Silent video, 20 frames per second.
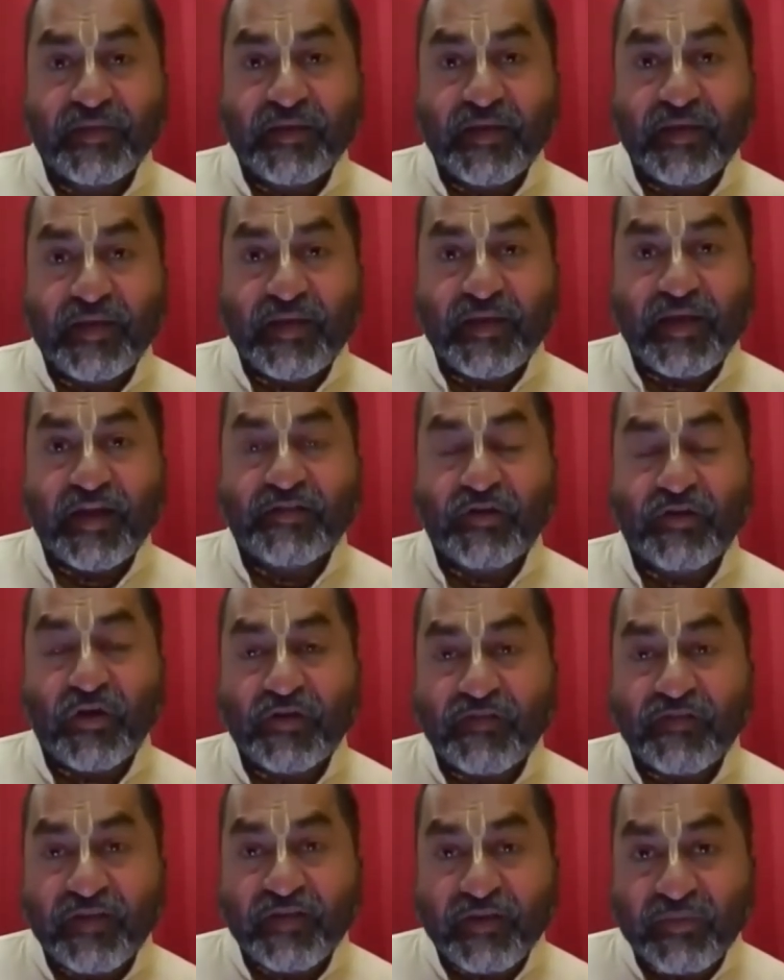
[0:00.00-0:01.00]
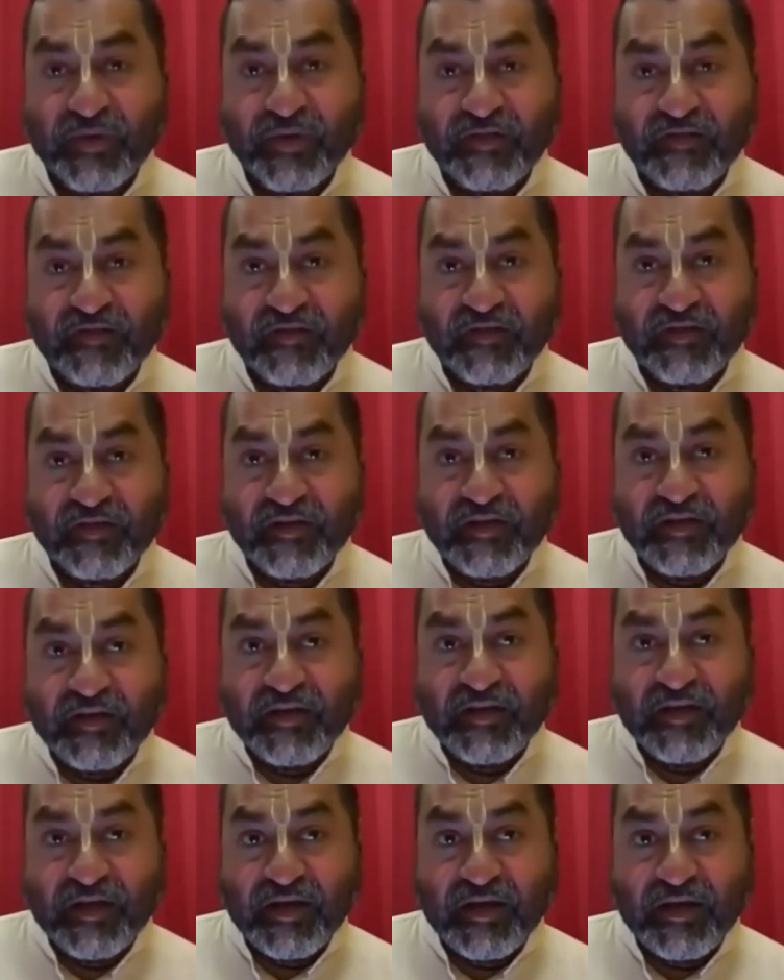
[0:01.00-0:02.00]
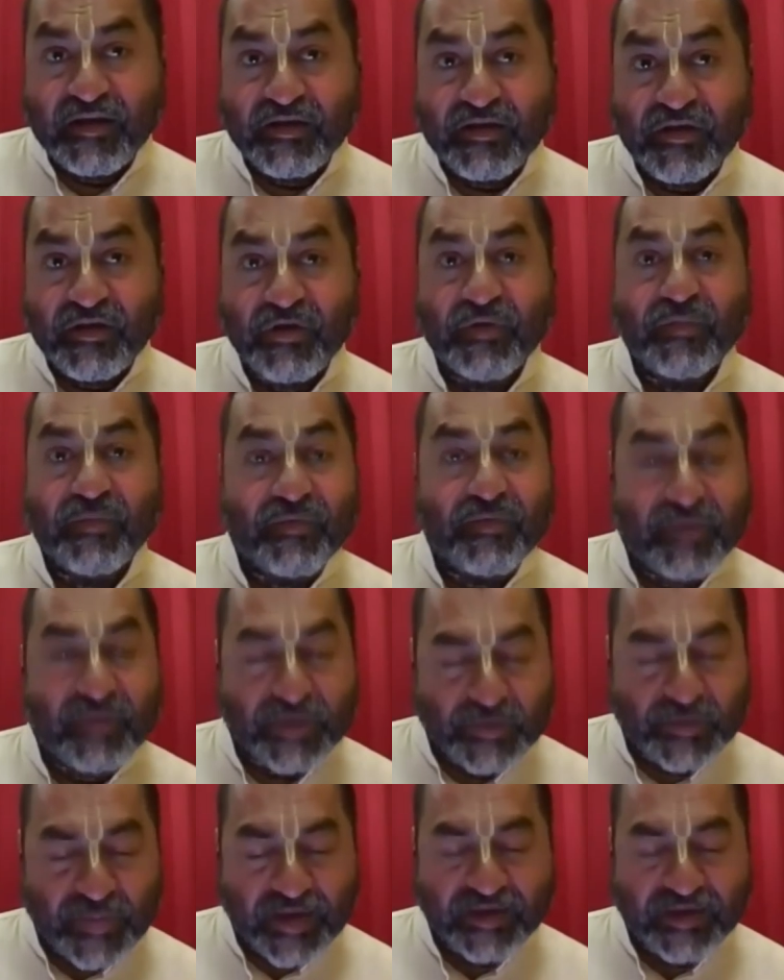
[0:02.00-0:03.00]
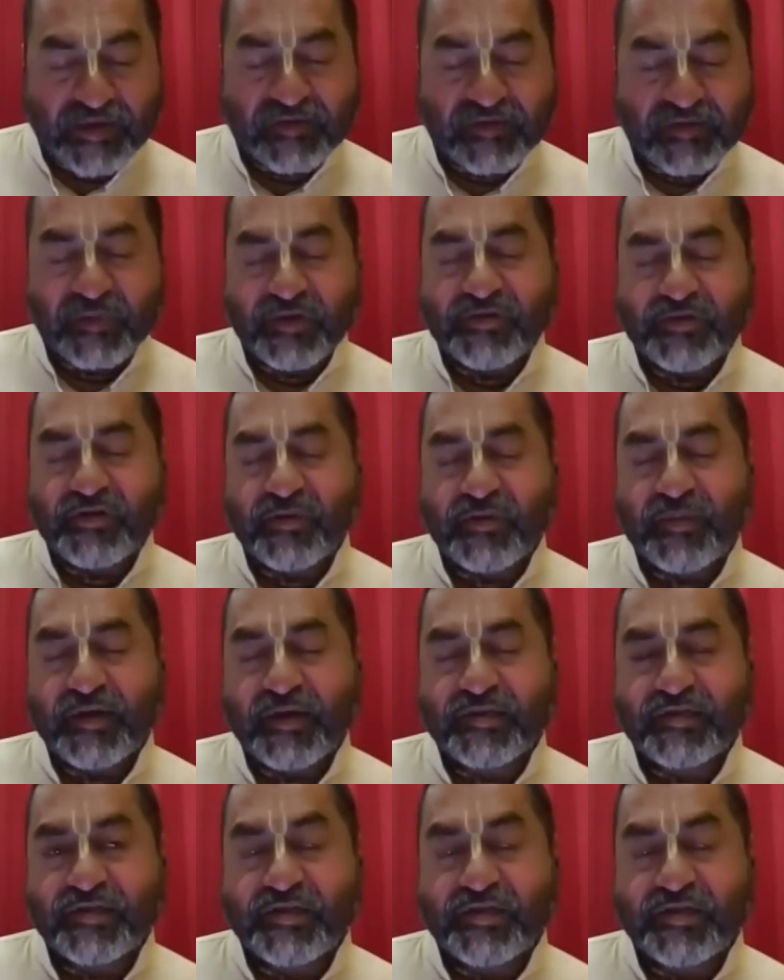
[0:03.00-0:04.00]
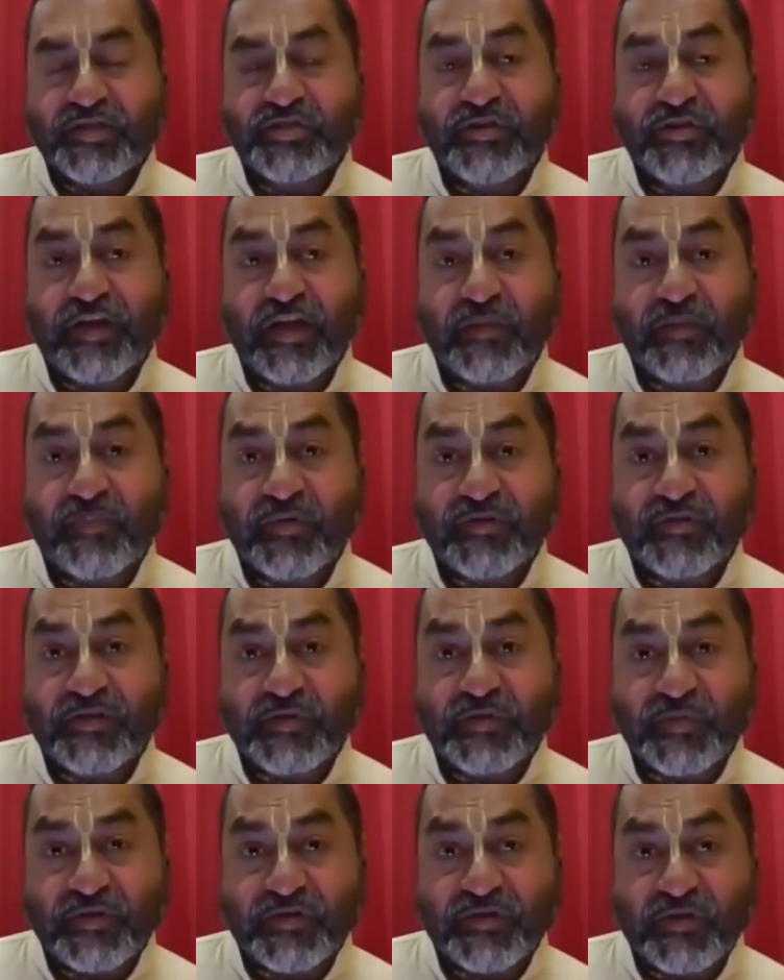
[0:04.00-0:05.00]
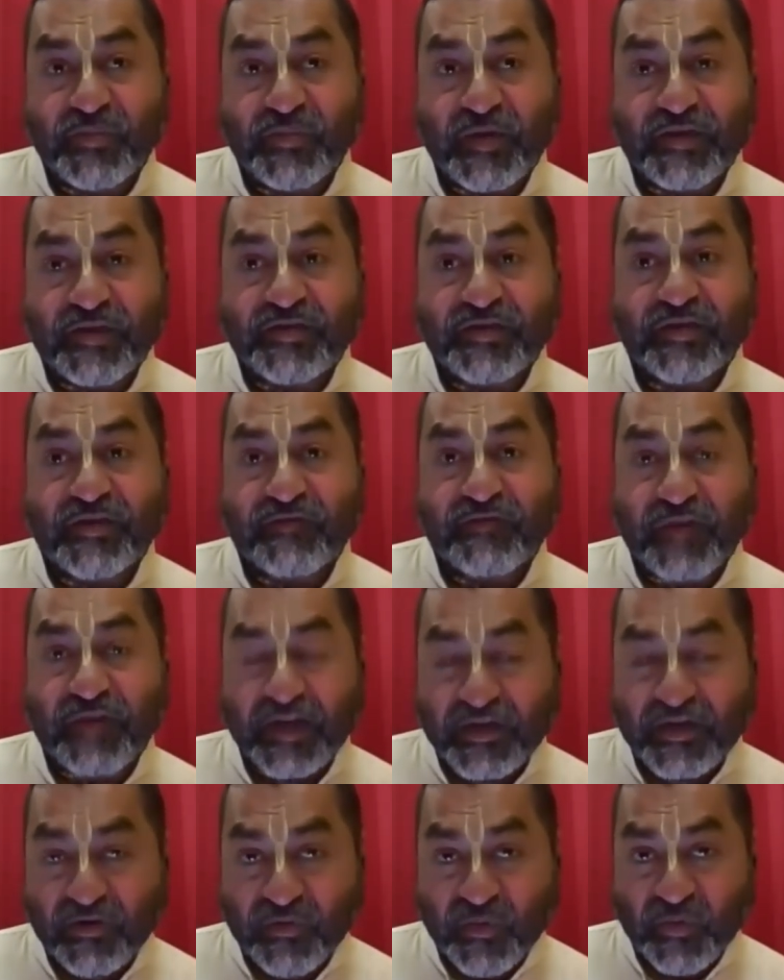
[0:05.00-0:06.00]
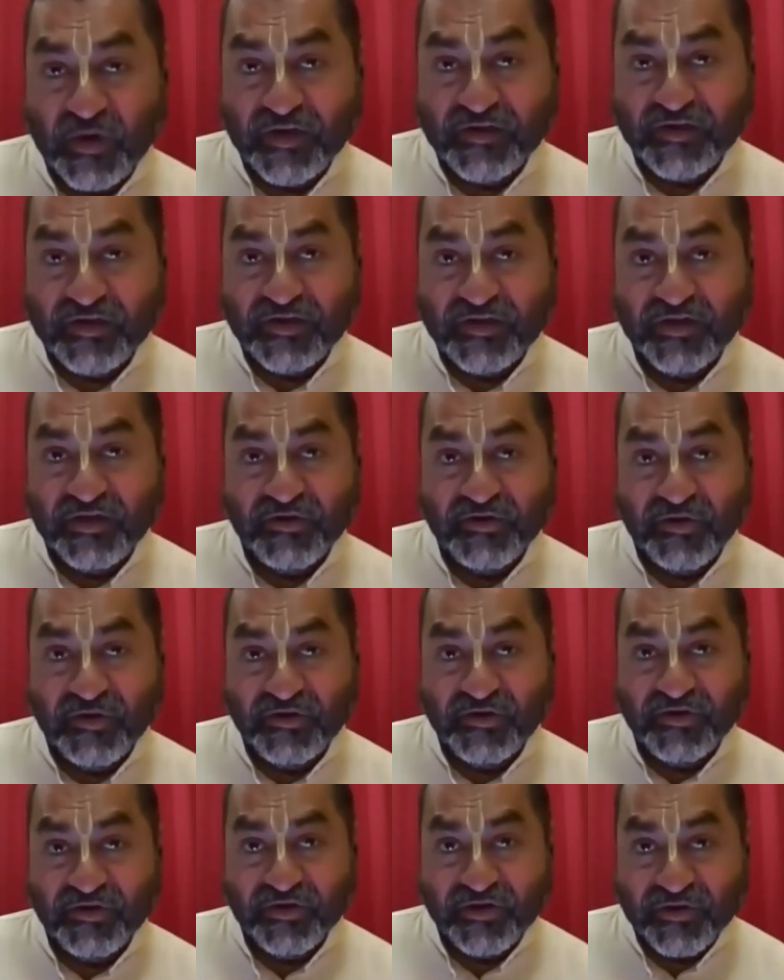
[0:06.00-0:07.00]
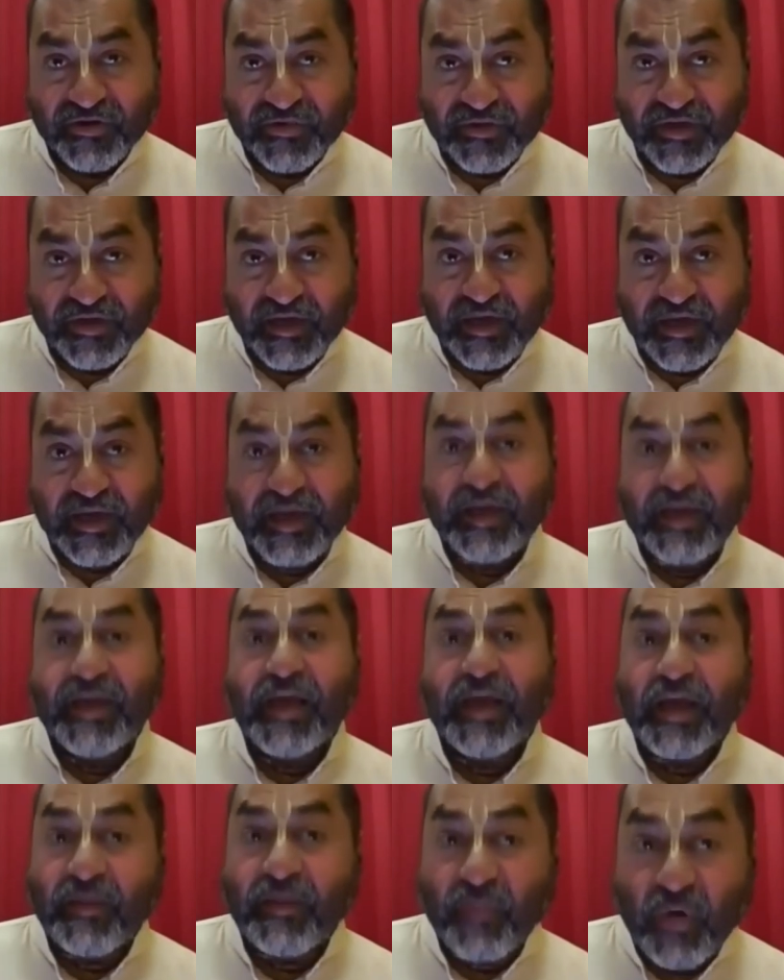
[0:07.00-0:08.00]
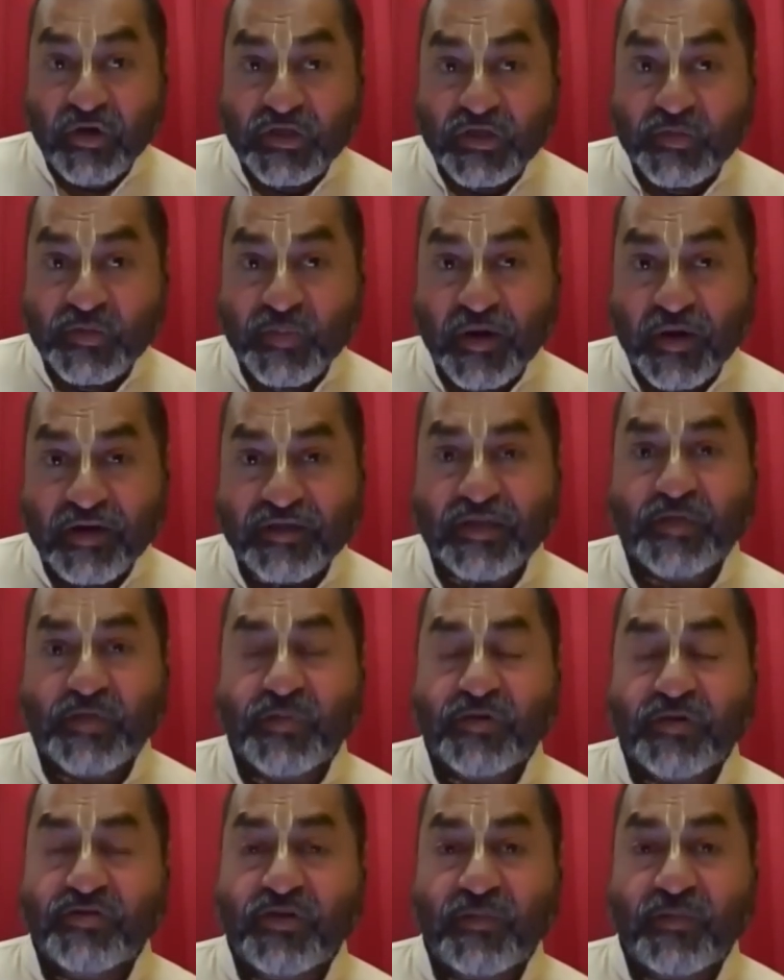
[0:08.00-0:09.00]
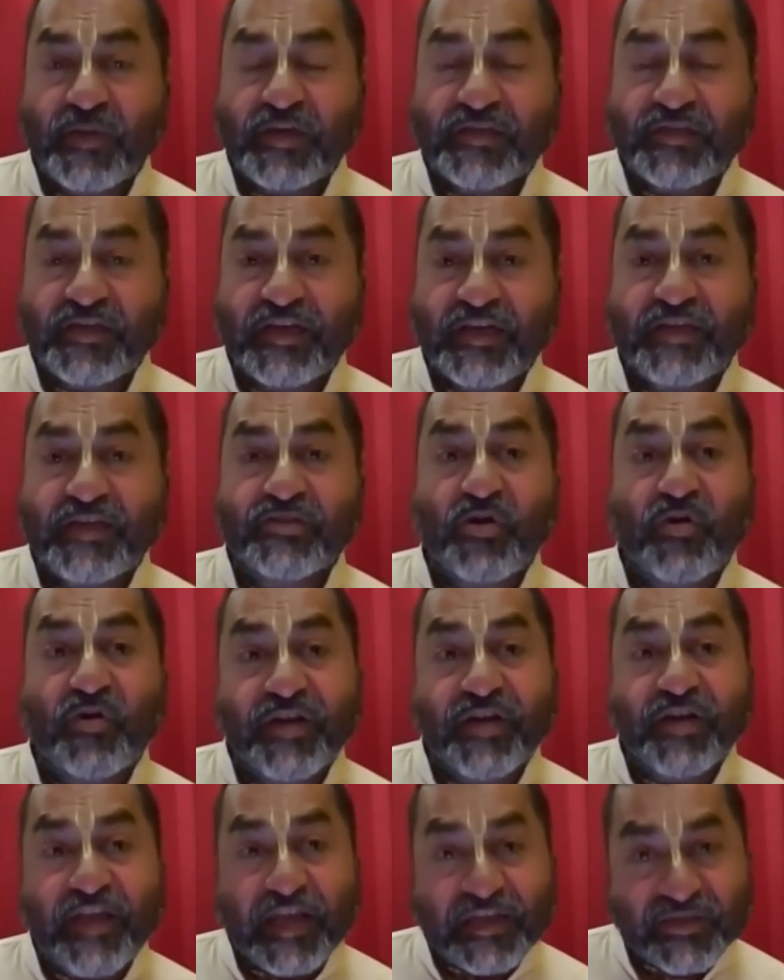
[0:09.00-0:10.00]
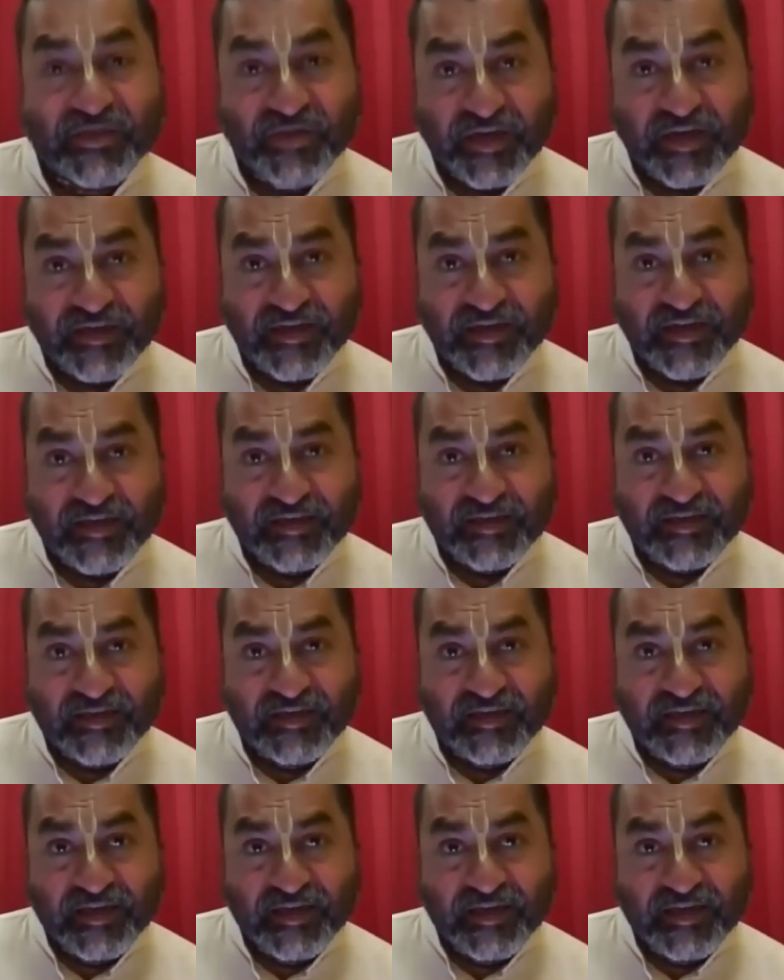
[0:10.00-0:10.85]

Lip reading: and as a consequence, respective spiritual masters, you can approach the spiritual master and find out what is it that you ought to do. In most part, the spiritual master has already instructed us.